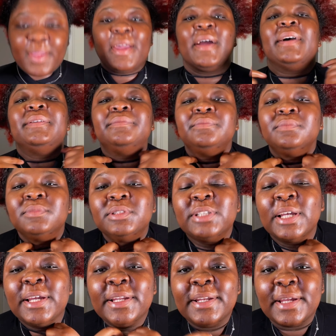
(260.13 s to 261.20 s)
Yeah,
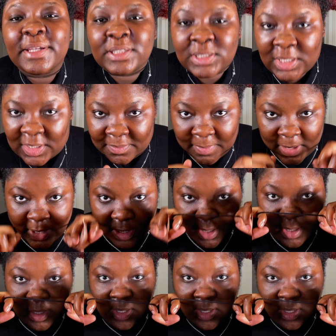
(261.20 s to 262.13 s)
then I take my